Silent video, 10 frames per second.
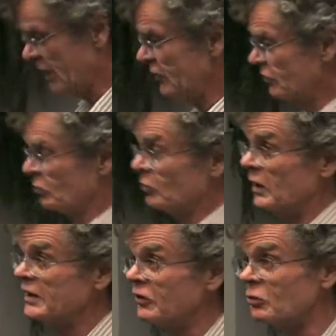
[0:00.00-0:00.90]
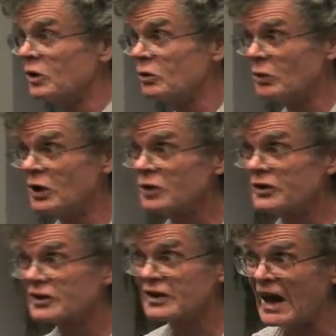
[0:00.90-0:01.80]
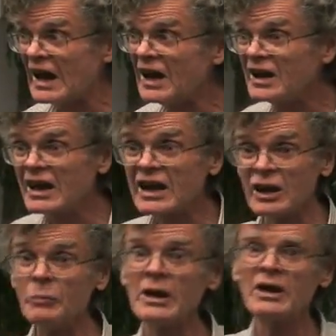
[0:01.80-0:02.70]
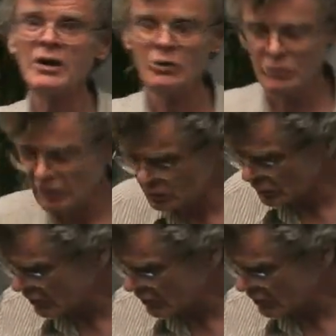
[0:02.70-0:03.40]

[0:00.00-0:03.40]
obvious one in the real world now, economic real